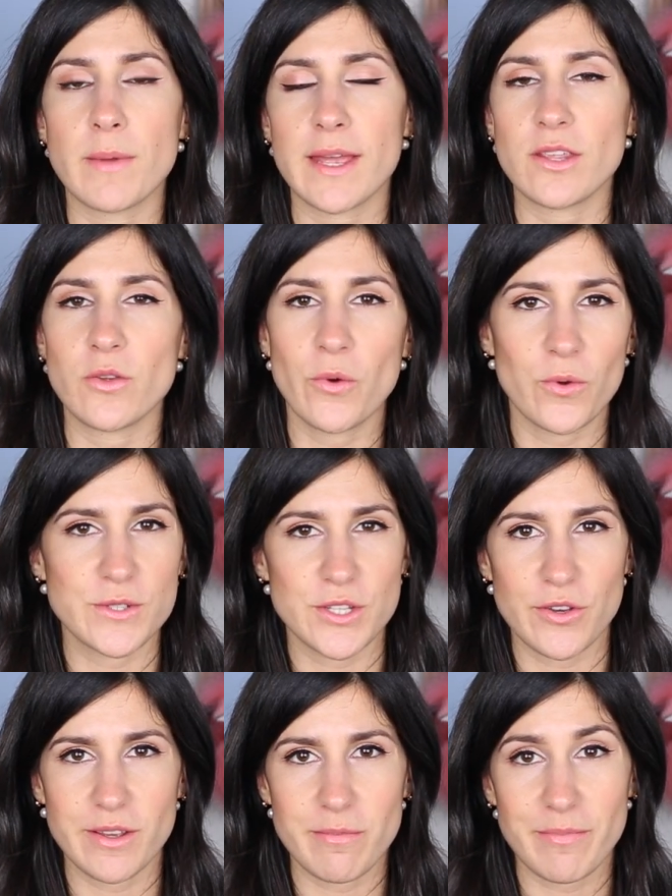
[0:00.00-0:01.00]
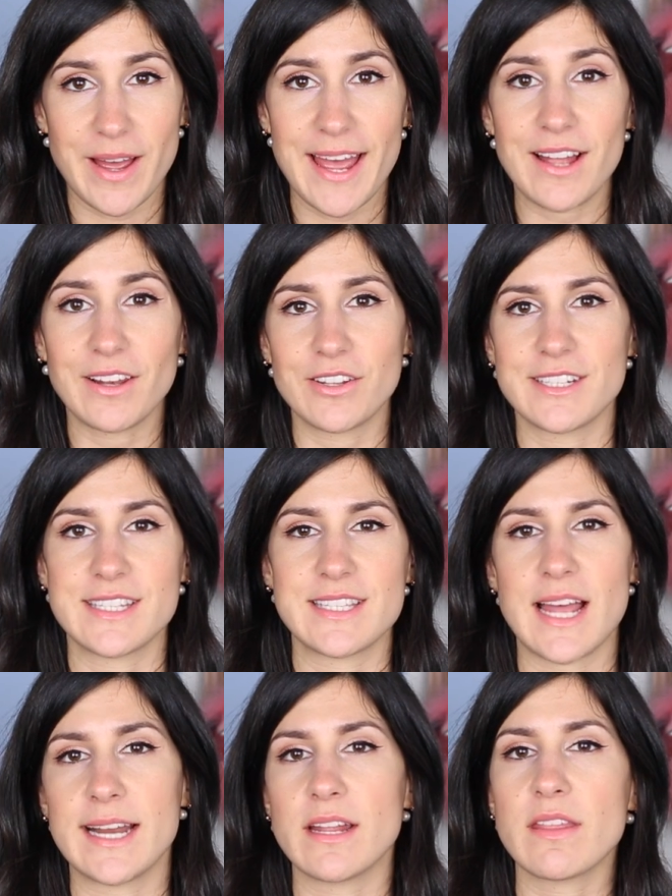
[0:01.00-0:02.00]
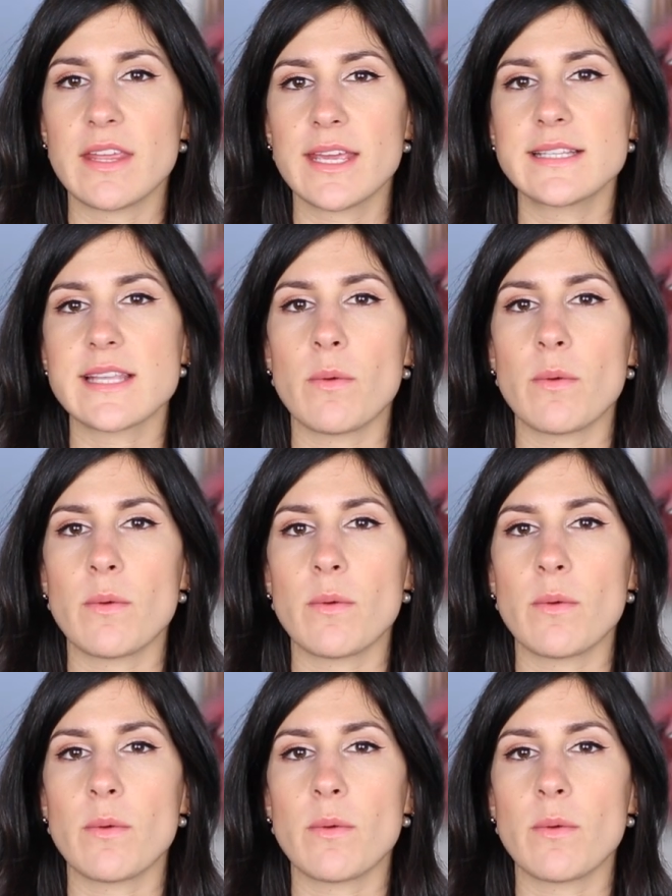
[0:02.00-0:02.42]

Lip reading: but you also can buy a lot of designer things.